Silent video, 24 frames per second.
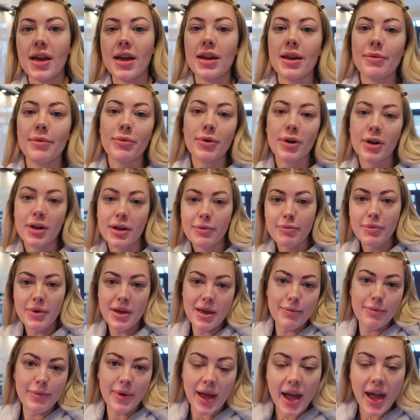I'm going to be
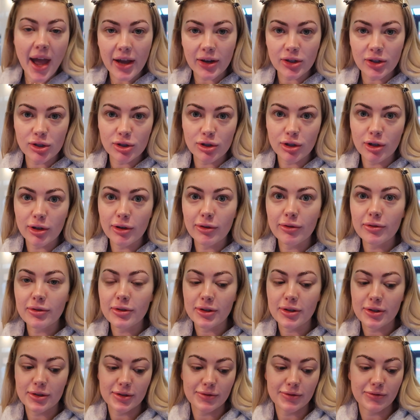a bit extra and
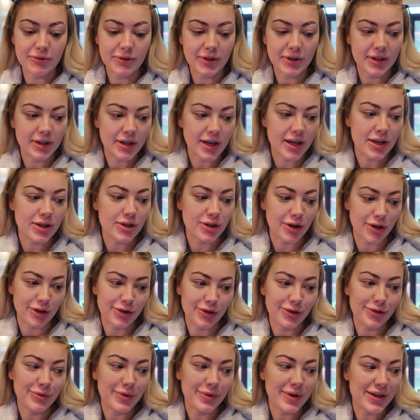do something that I don't
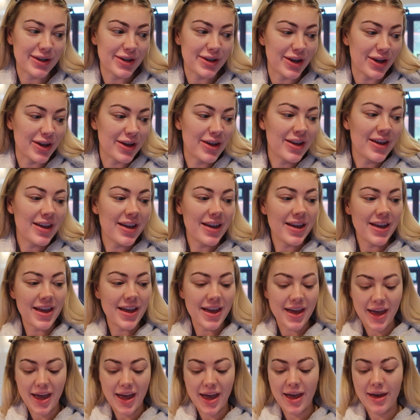normally do.
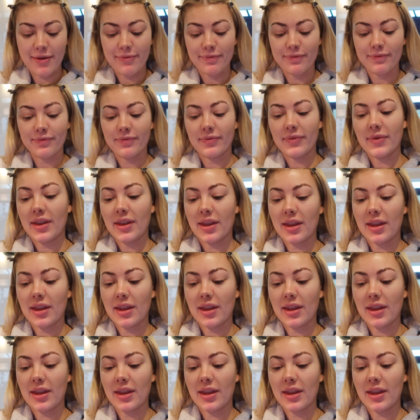Um